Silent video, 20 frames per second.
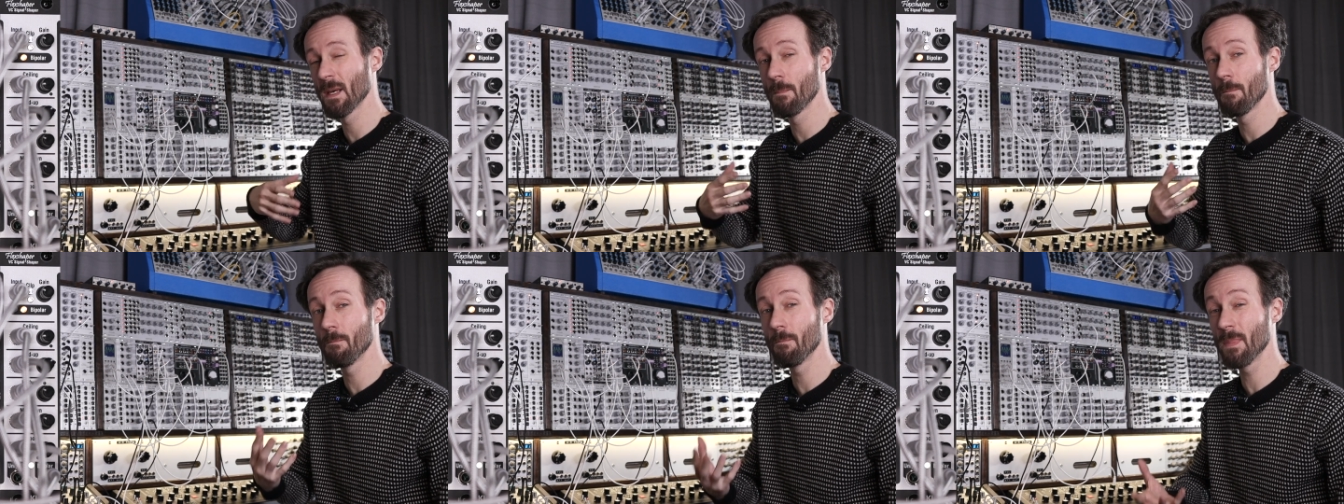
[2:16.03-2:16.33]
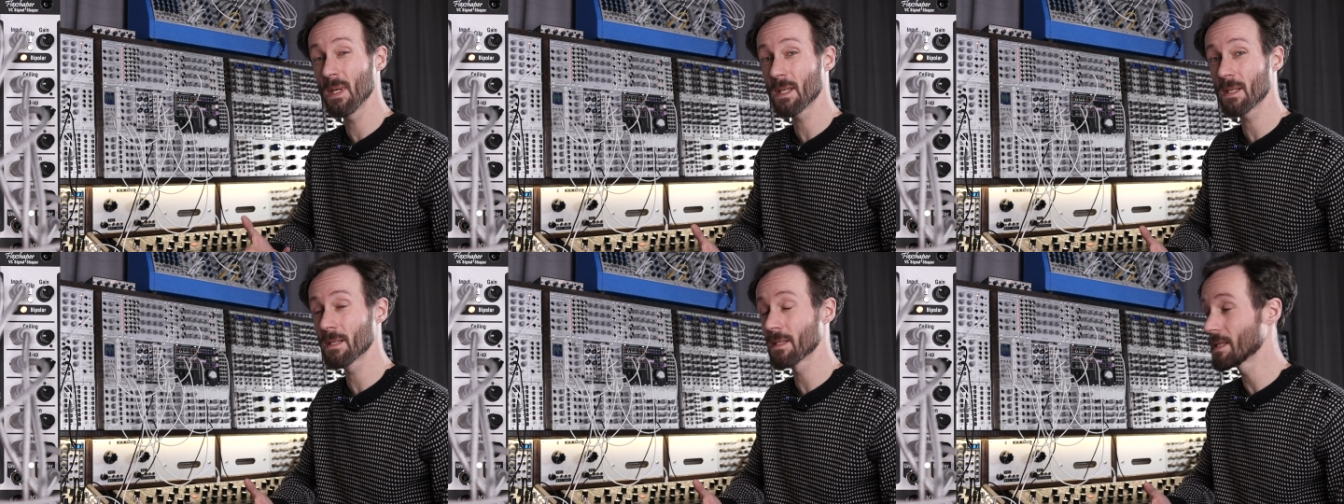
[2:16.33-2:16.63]
the
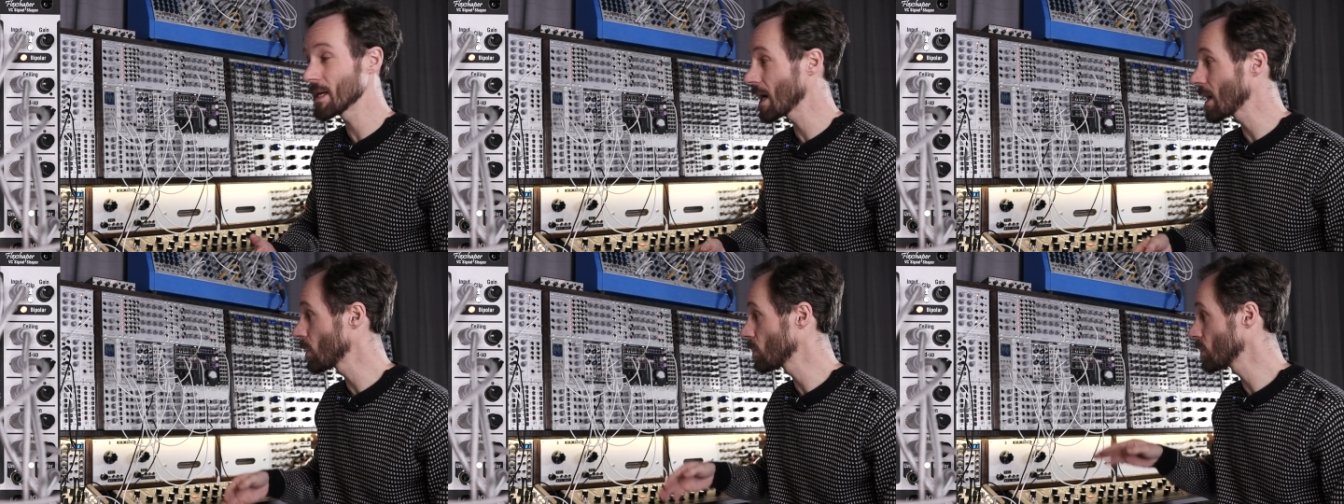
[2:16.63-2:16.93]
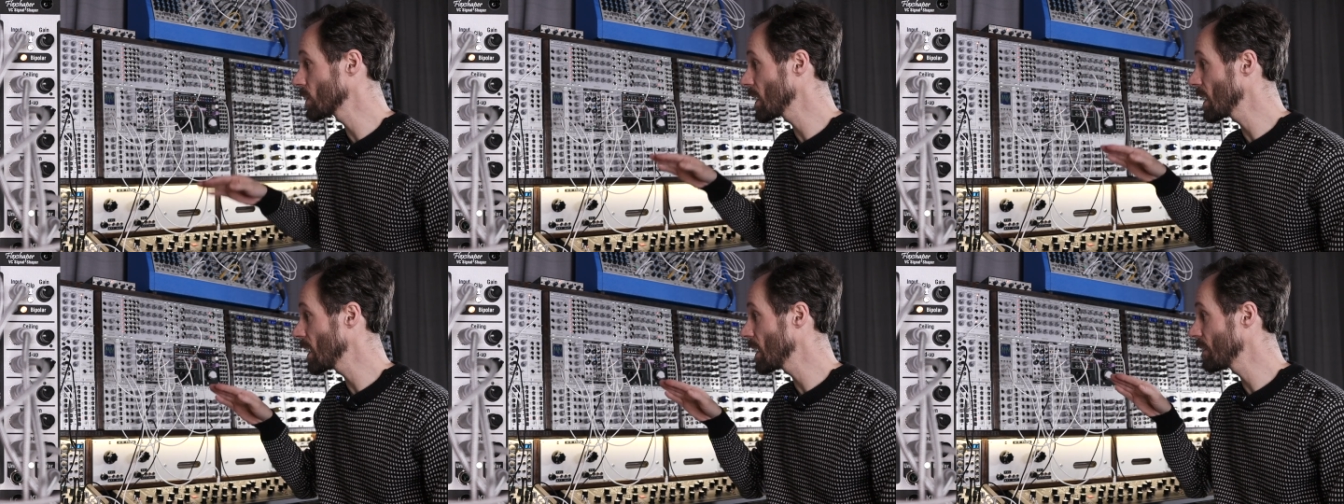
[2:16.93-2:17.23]
mid
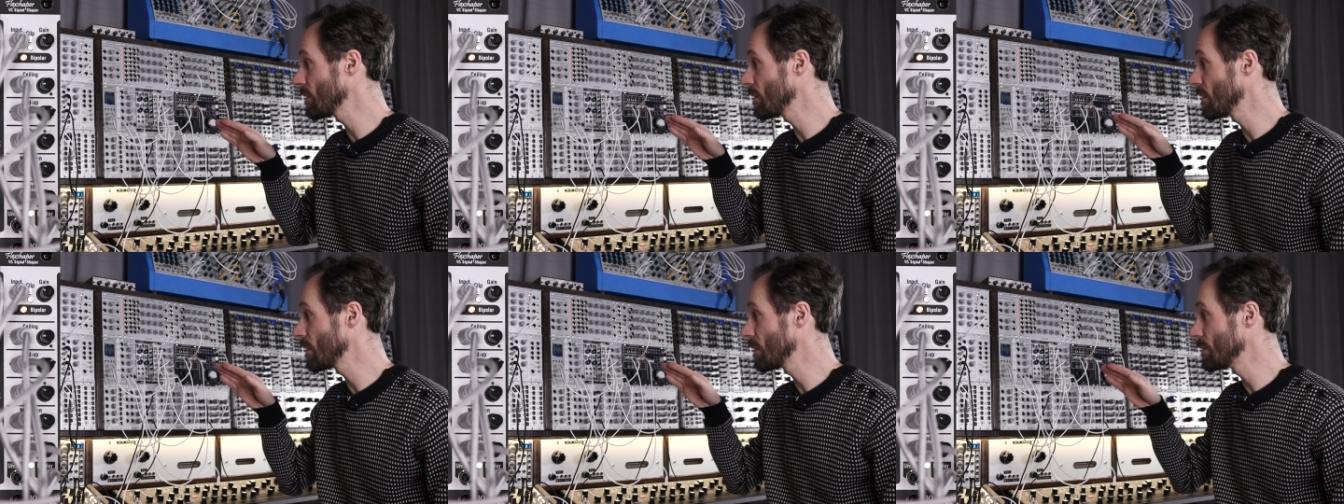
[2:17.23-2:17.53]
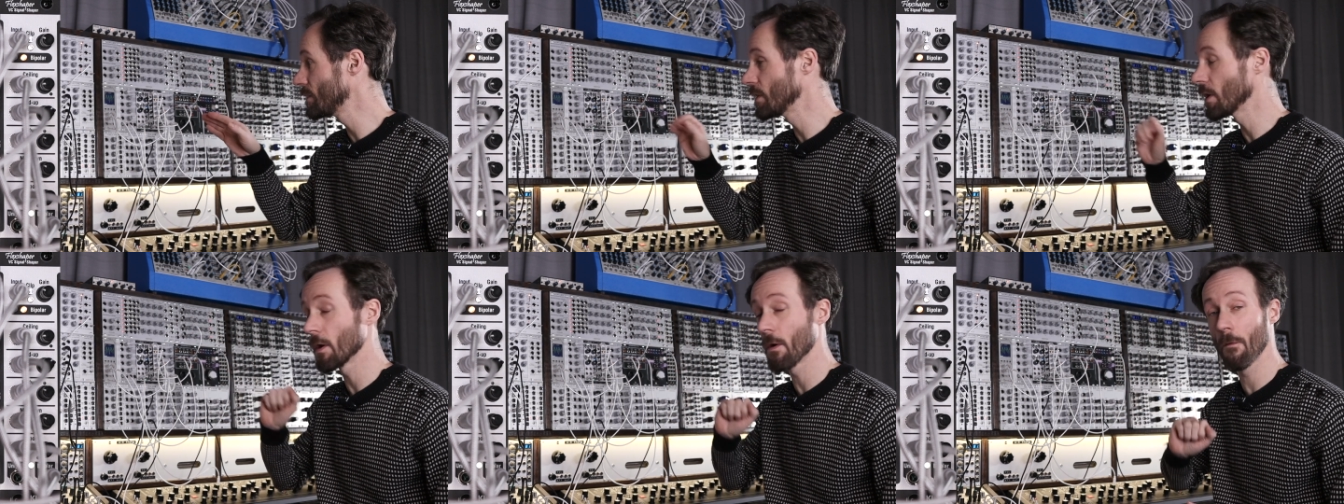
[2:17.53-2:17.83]
down and
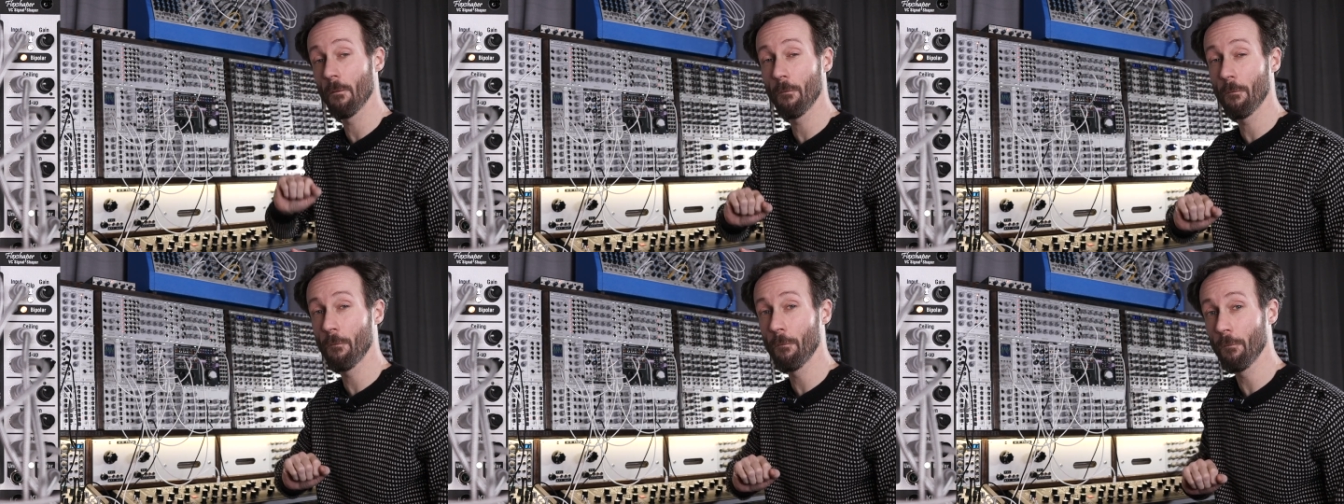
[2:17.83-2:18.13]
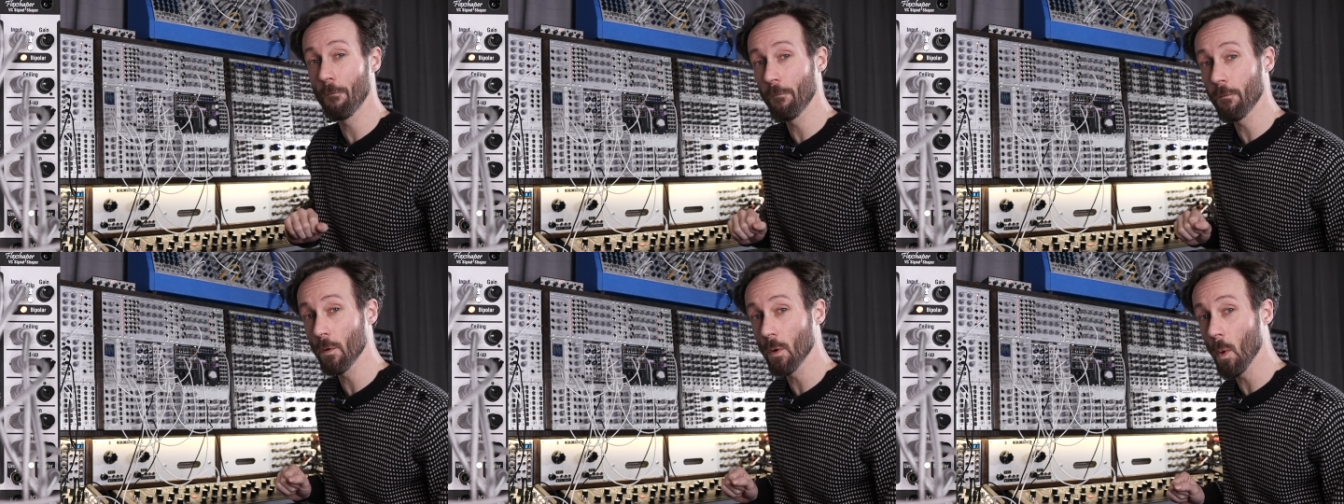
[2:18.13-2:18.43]
the
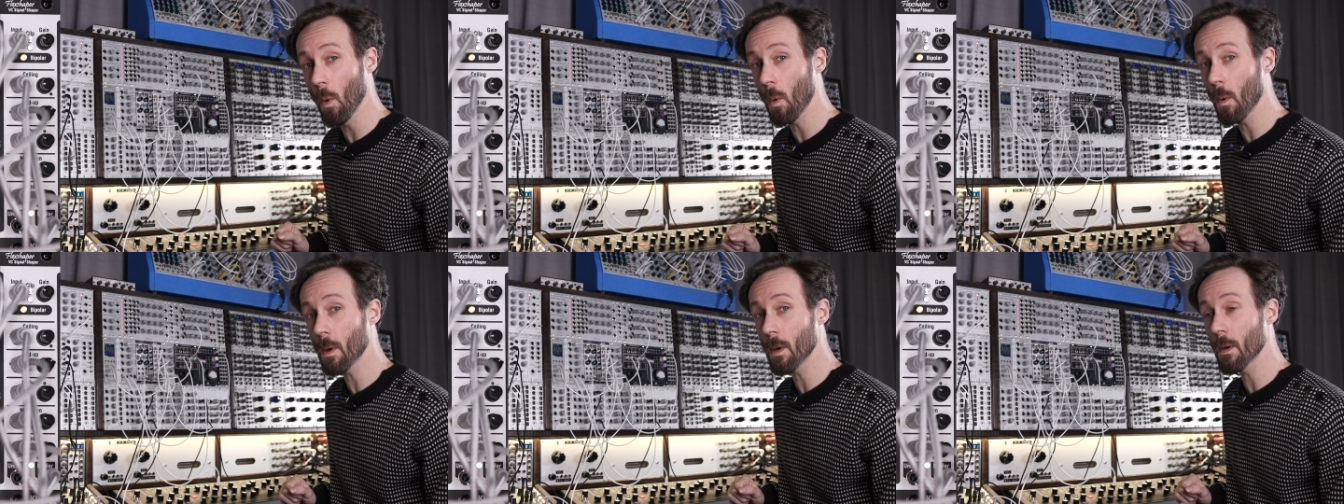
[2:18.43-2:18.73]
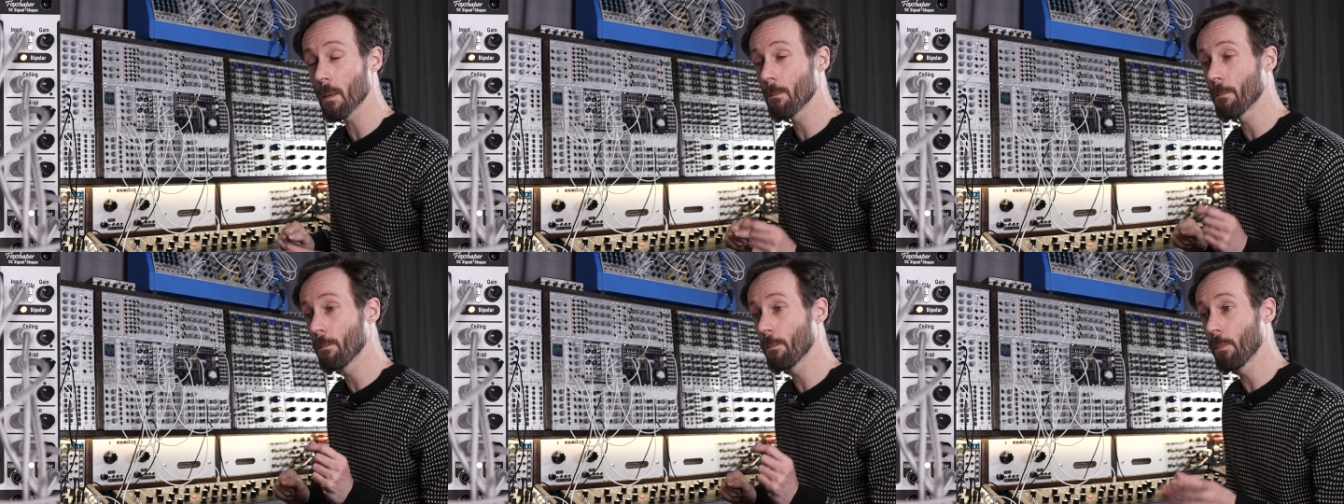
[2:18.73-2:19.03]

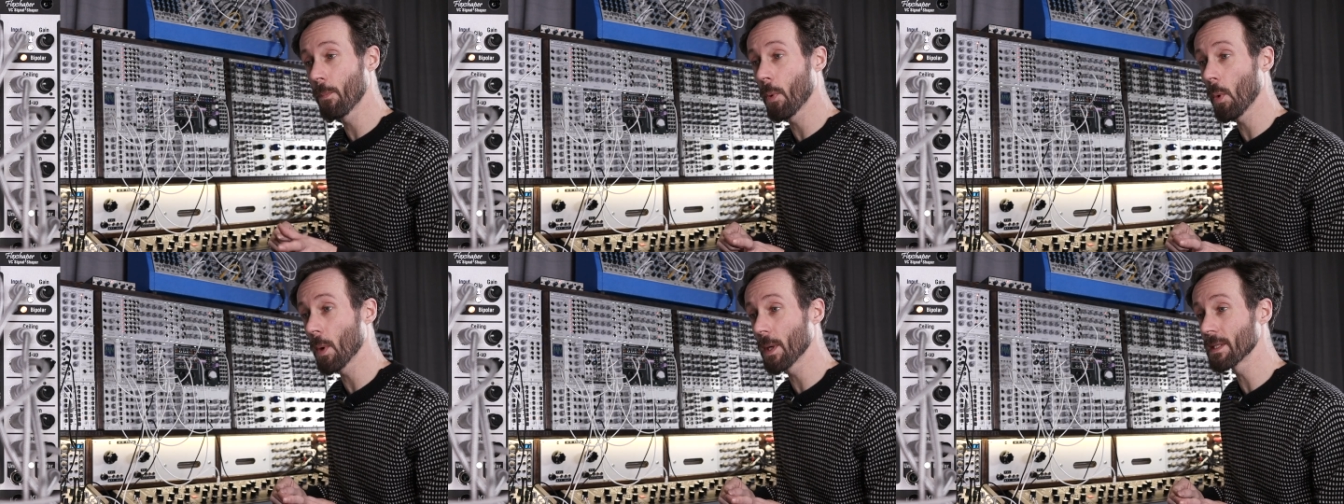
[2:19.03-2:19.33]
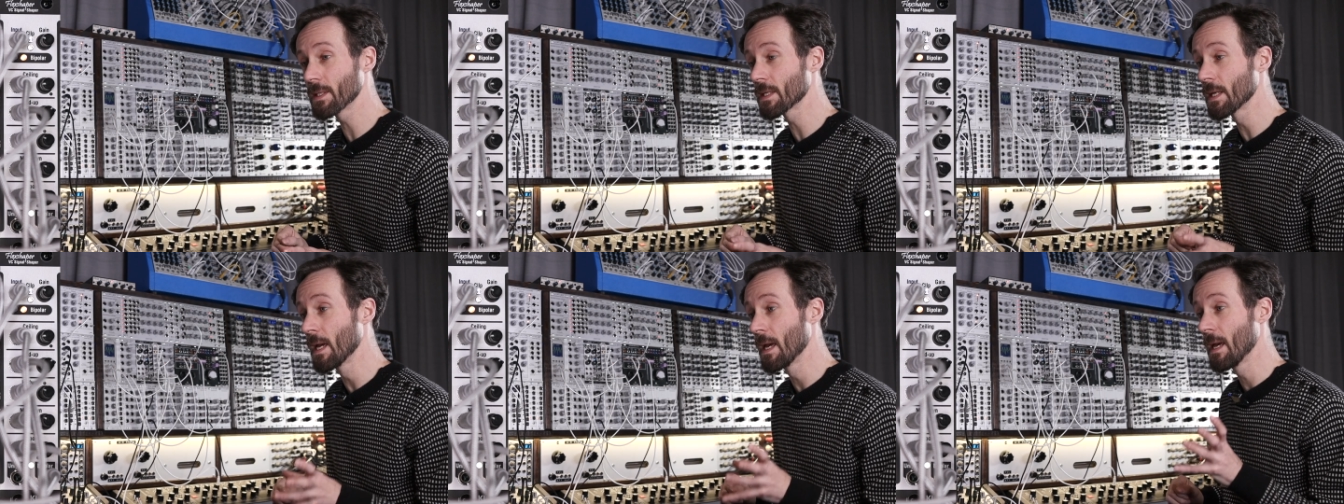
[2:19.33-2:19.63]
floor
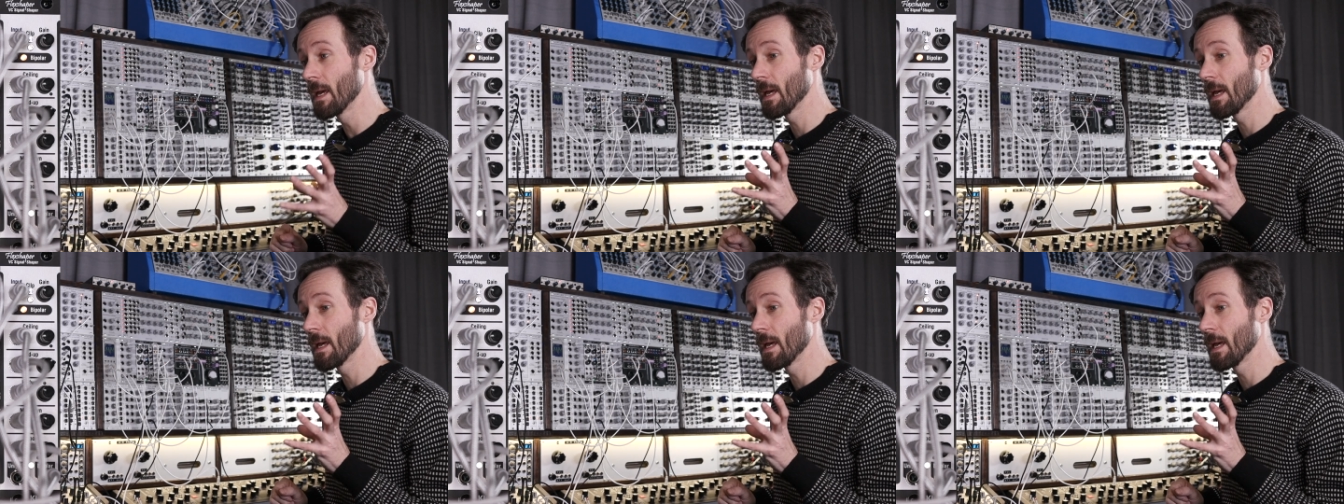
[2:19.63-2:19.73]
point.